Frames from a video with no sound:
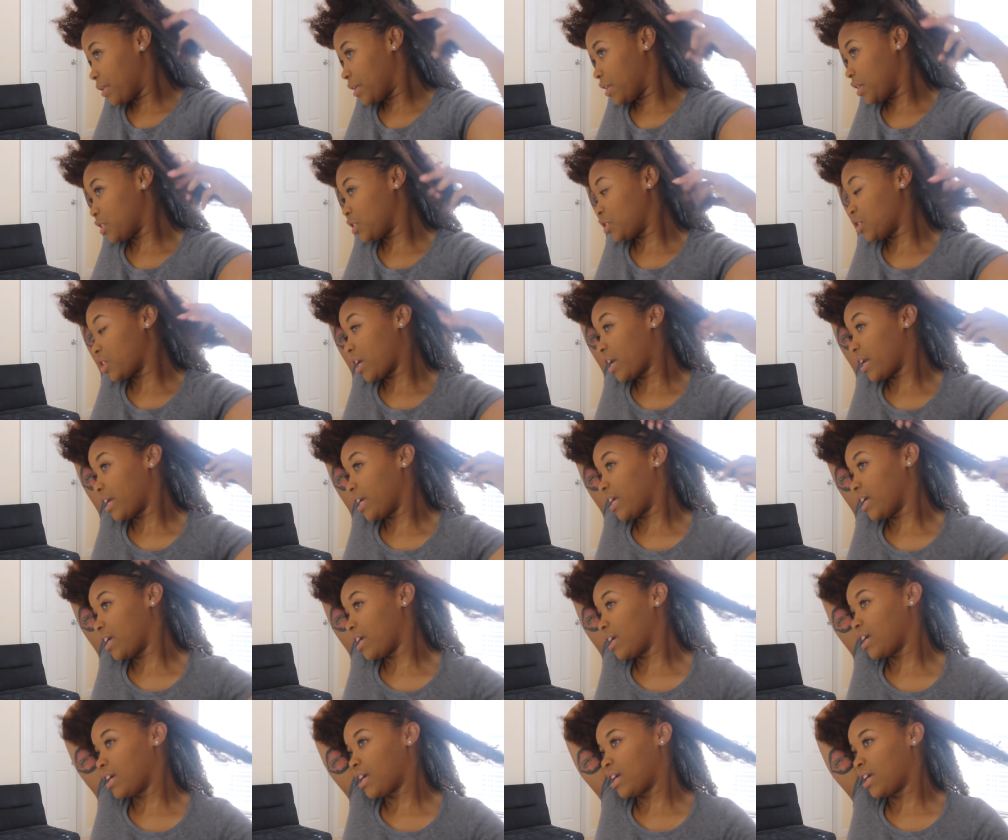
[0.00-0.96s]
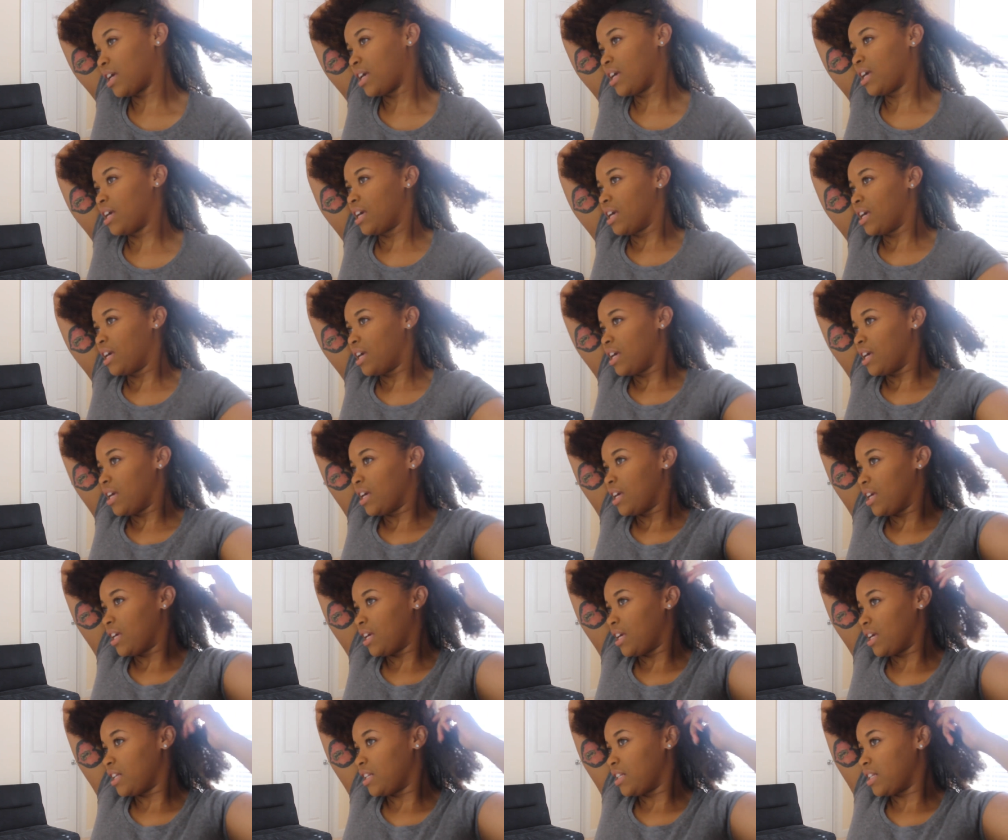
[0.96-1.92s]
We're going to try to
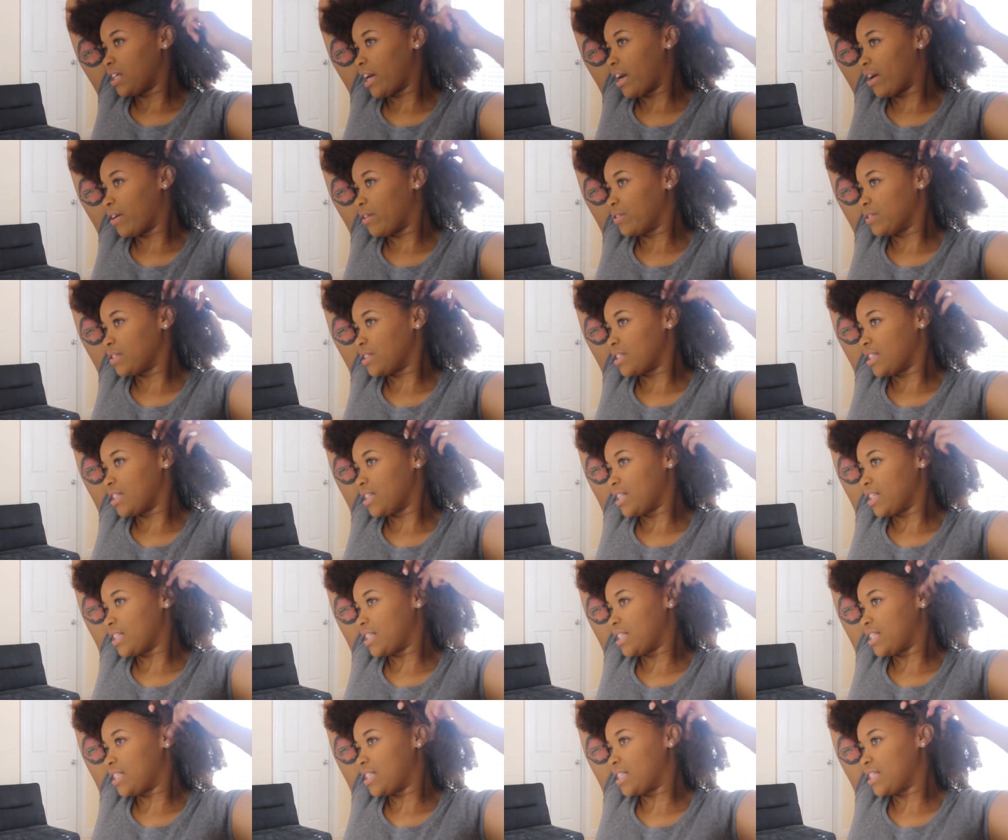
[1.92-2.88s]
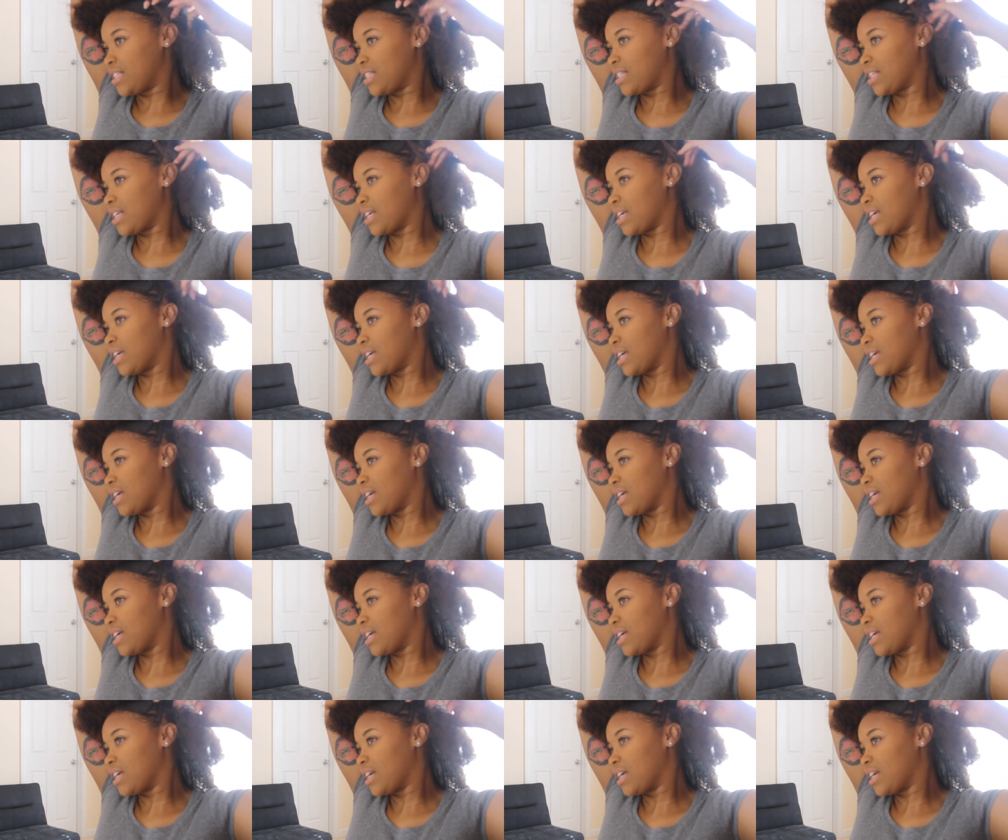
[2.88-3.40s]
get down to this.